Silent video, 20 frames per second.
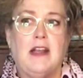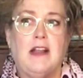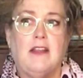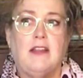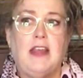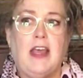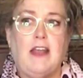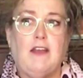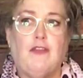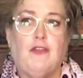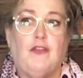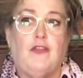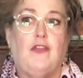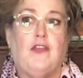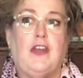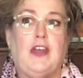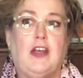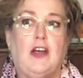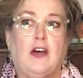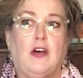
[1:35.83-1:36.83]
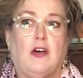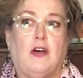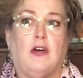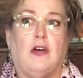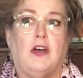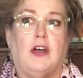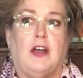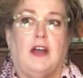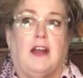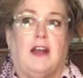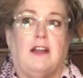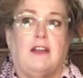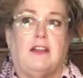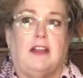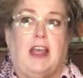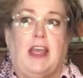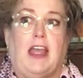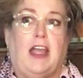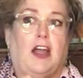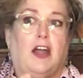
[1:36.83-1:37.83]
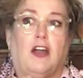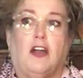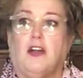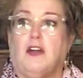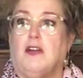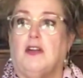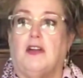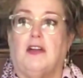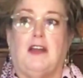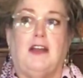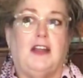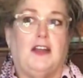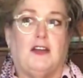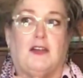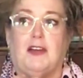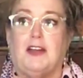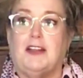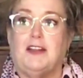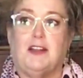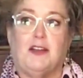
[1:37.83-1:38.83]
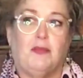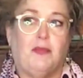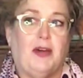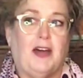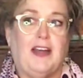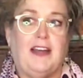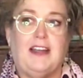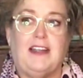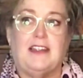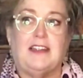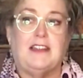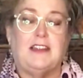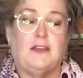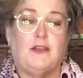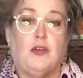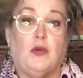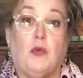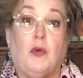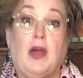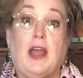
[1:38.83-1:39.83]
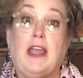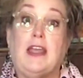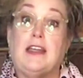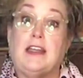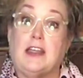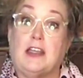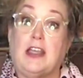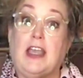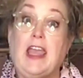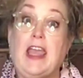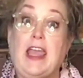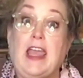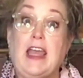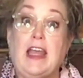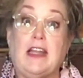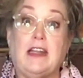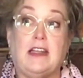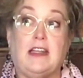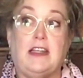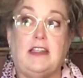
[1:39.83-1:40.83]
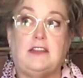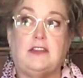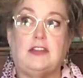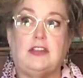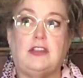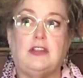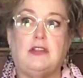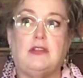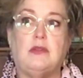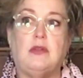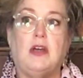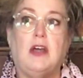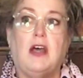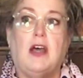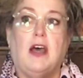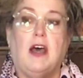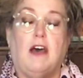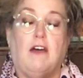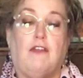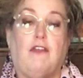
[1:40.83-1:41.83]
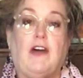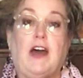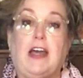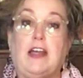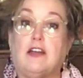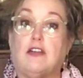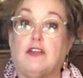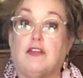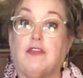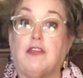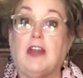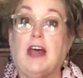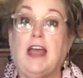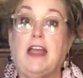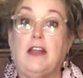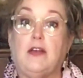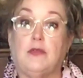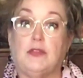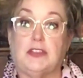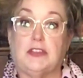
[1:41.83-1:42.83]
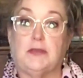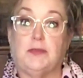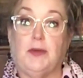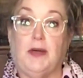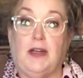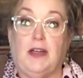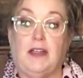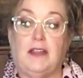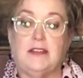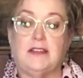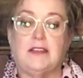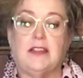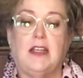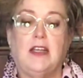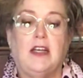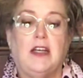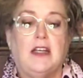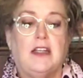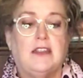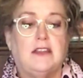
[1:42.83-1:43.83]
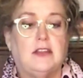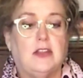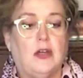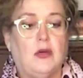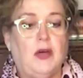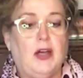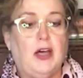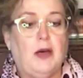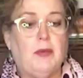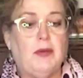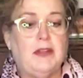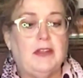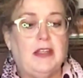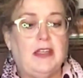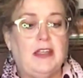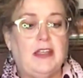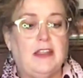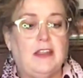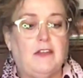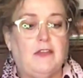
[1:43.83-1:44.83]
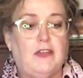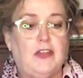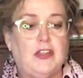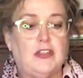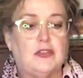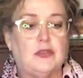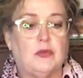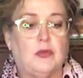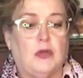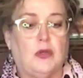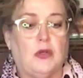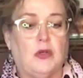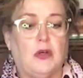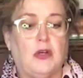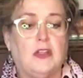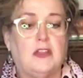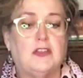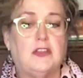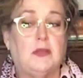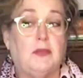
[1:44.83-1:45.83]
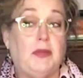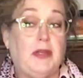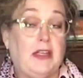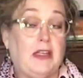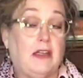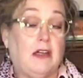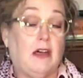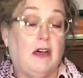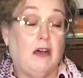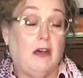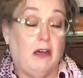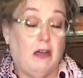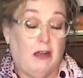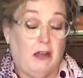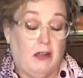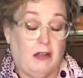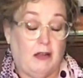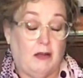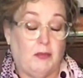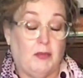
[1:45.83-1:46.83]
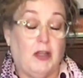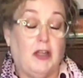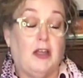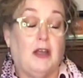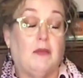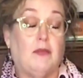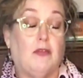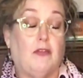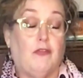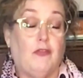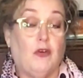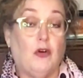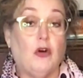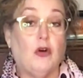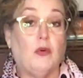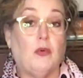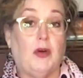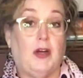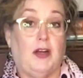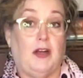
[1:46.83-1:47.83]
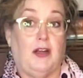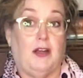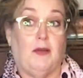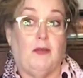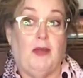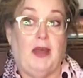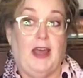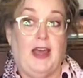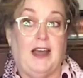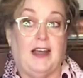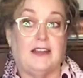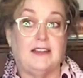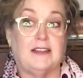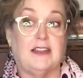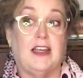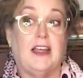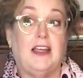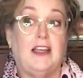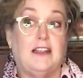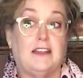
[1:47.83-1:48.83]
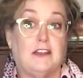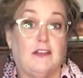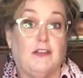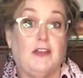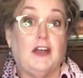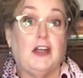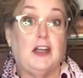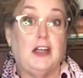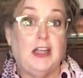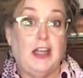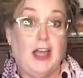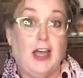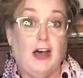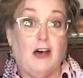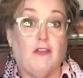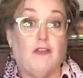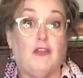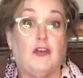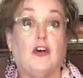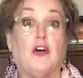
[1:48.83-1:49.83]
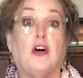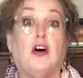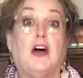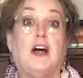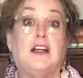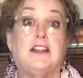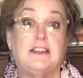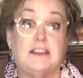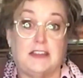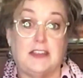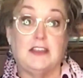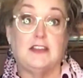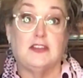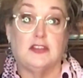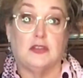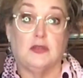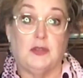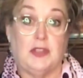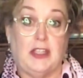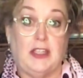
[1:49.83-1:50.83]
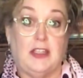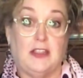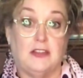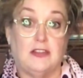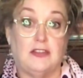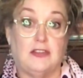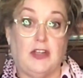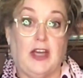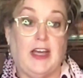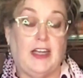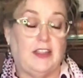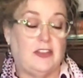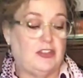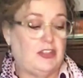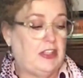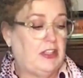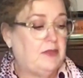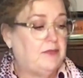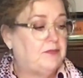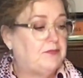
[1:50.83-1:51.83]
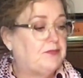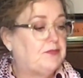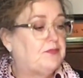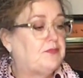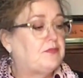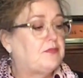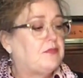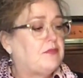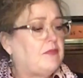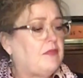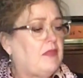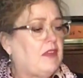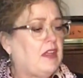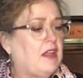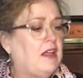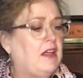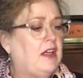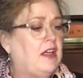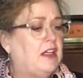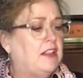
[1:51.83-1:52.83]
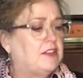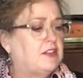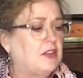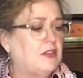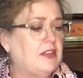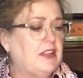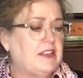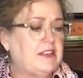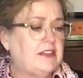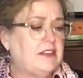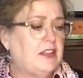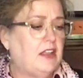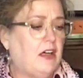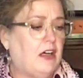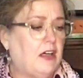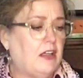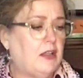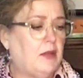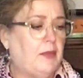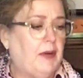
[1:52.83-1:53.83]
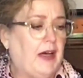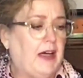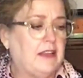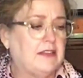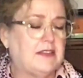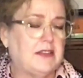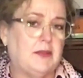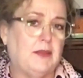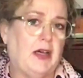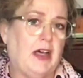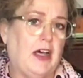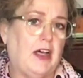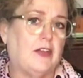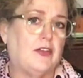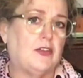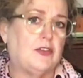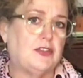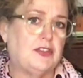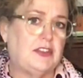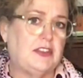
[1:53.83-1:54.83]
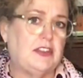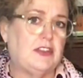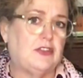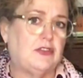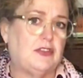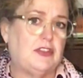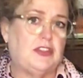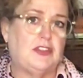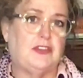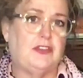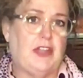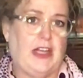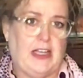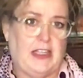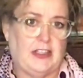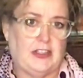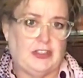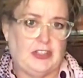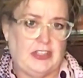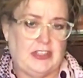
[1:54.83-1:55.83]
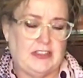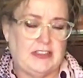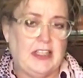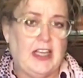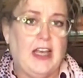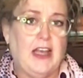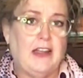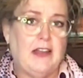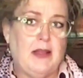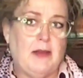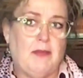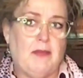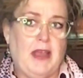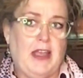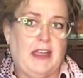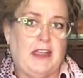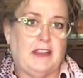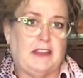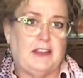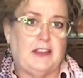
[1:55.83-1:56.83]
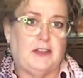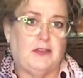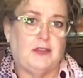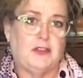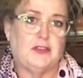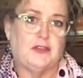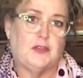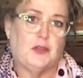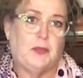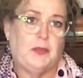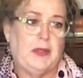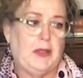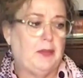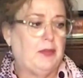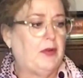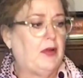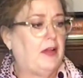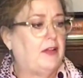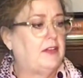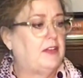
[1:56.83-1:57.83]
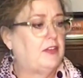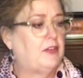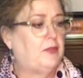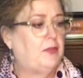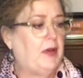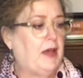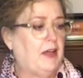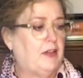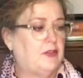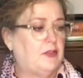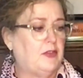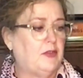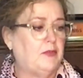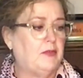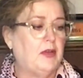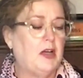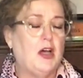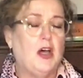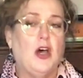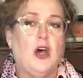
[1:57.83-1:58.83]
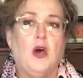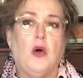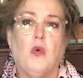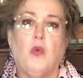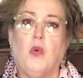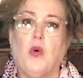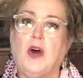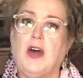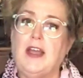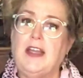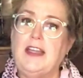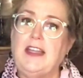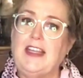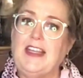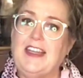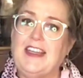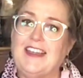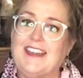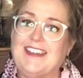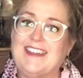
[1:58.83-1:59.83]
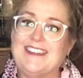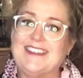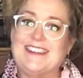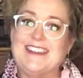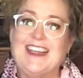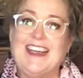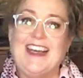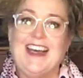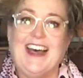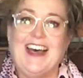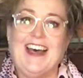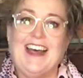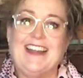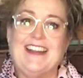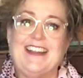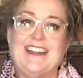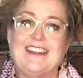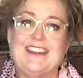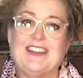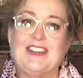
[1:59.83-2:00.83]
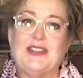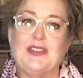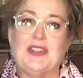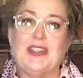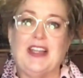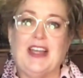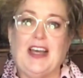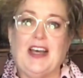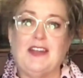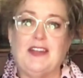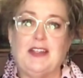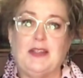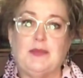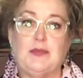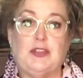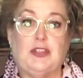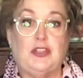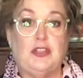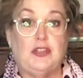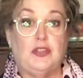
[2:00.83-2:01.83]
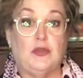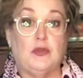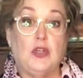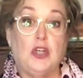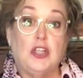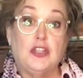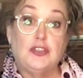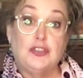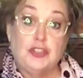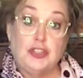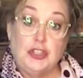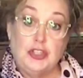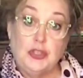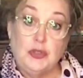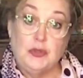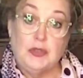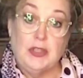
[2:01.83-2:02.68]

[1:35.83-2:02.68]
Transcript: they feel the air entering their body in a different way, and it can lead to a fight or flight response. So helping the individual to be calm before wearing a mask is a very helpful sensory strategy. So let's talk about some other sensory strategies that make a difference for people on the spectrum. One is to allow them to chew